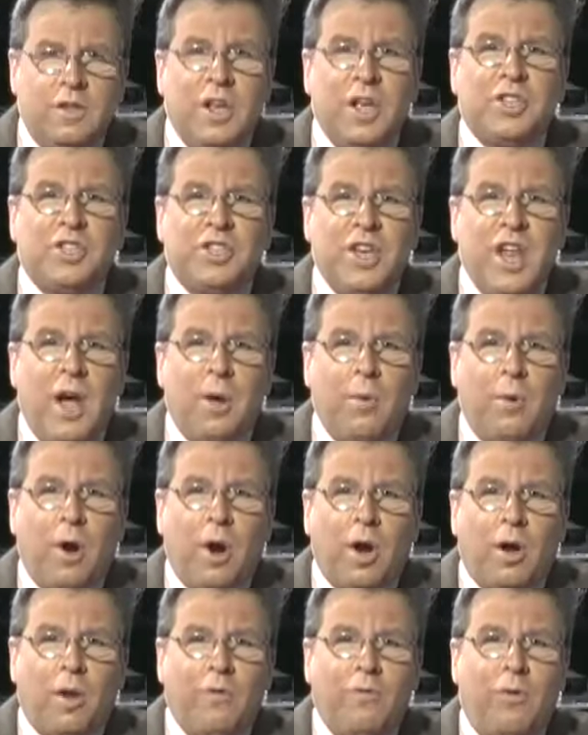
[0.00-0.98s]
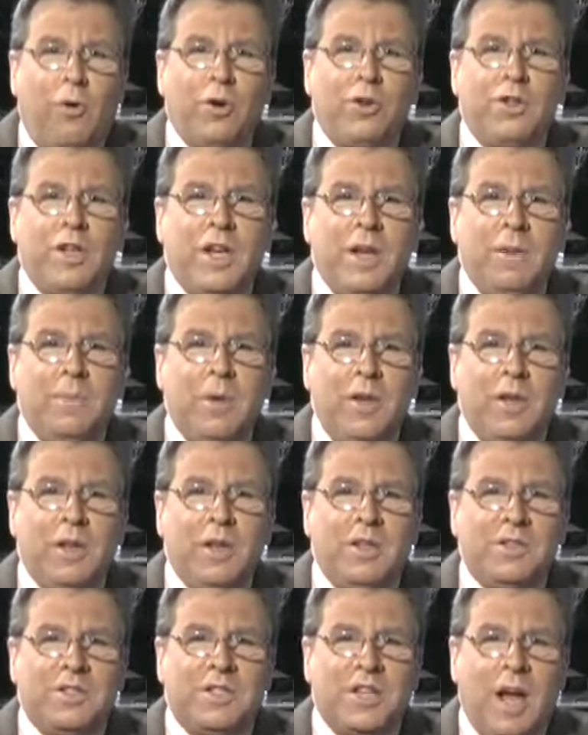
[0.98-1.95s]
Dish Network, 14
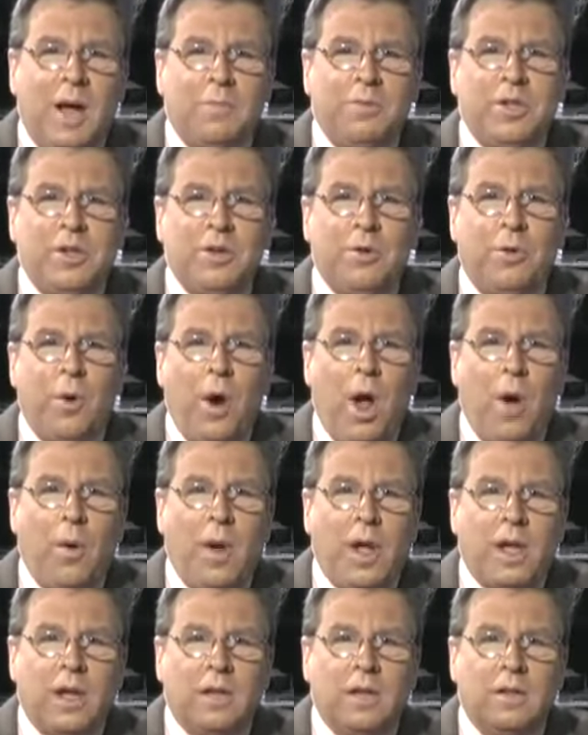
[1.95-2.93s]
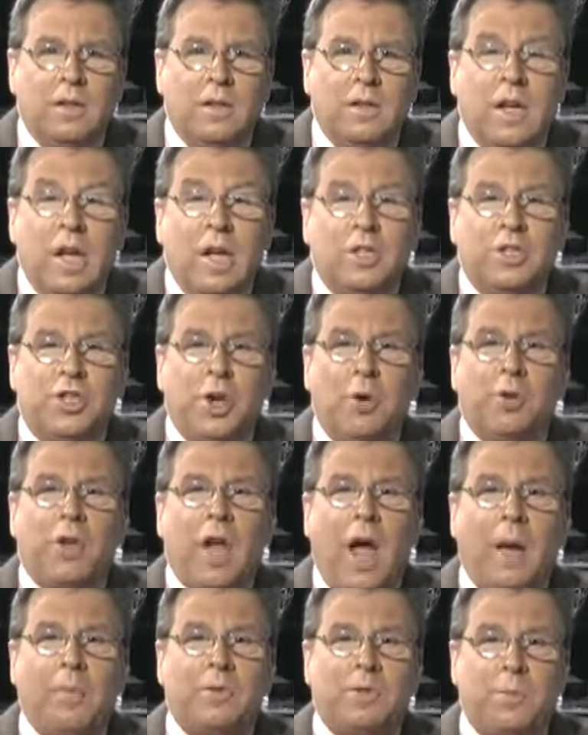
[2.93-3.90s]
million subs and growing.
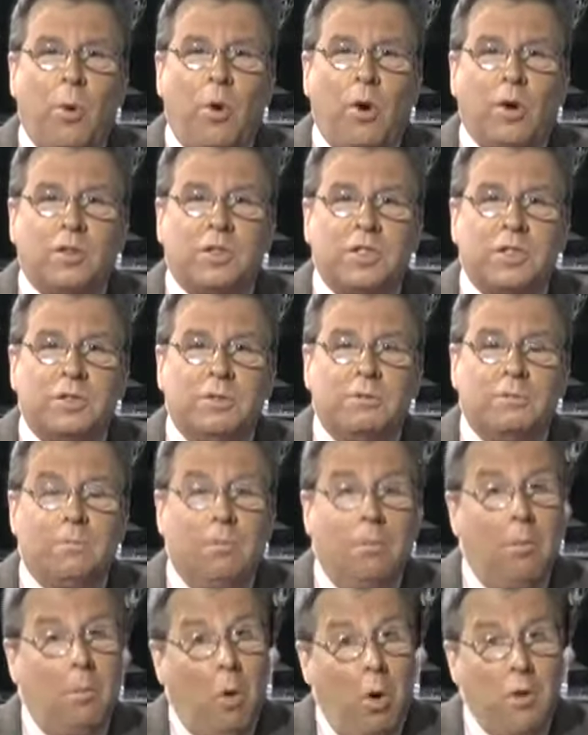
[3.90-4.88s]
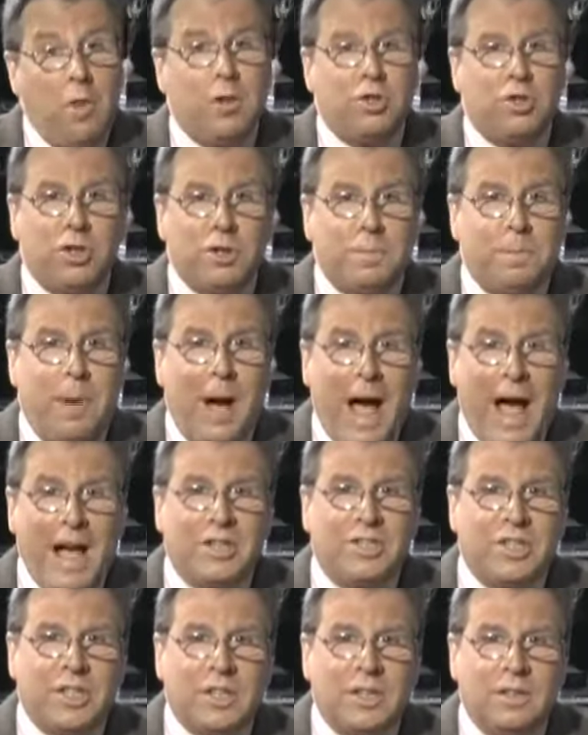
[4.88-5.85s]
Showtime Sports, more than just
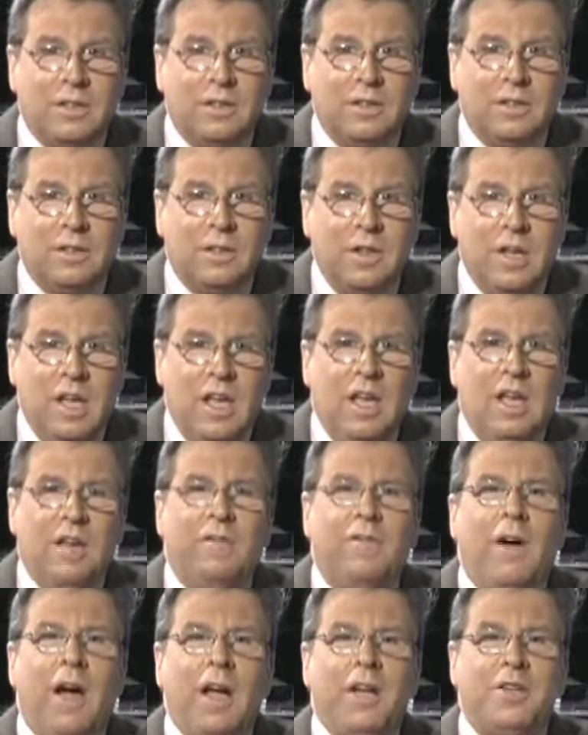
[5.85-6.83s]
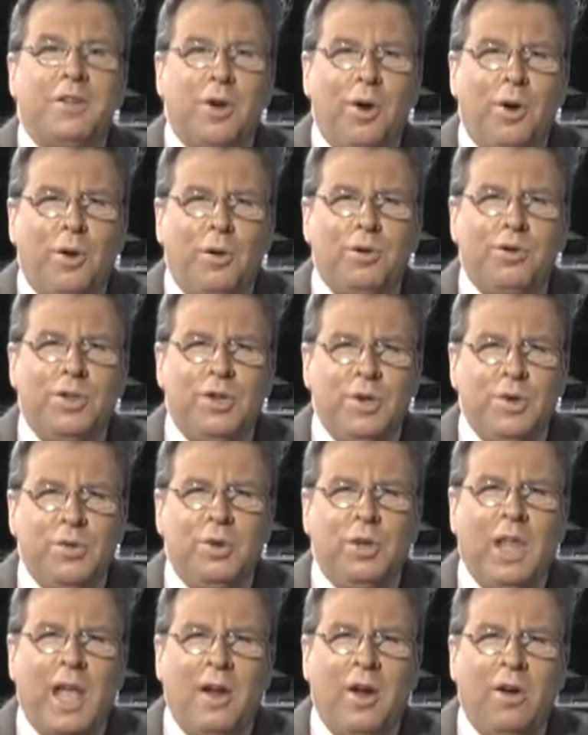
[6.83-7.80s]
boxing. If I told you
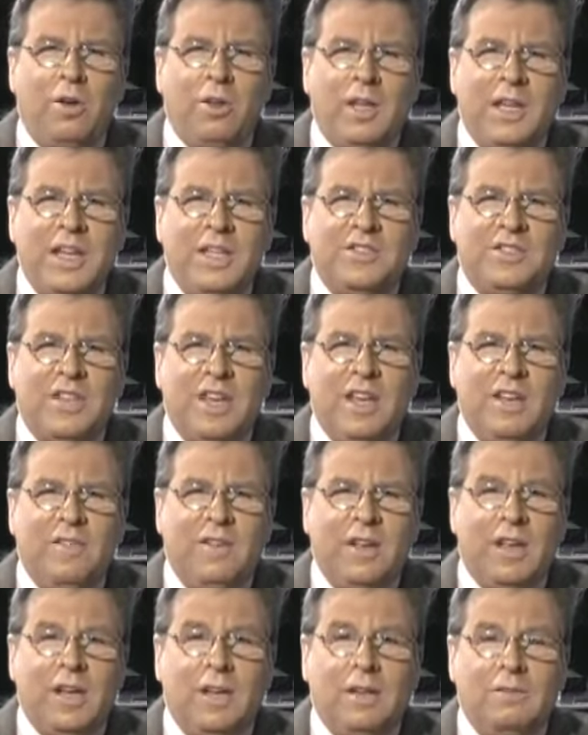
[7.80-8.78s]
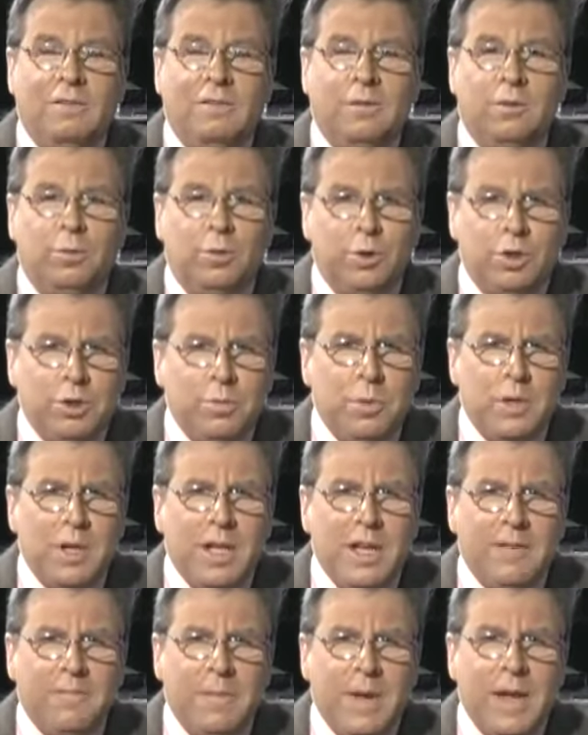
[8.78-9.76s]
Leno leads TV, would you
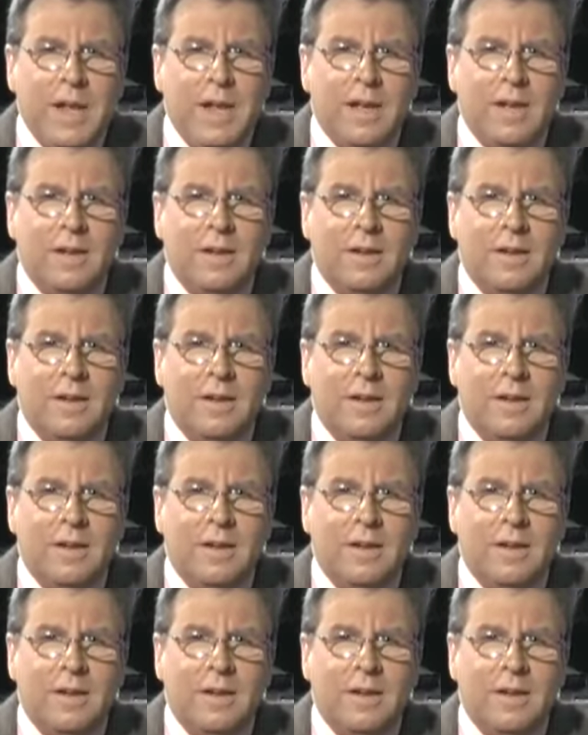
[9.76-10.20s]
believe me?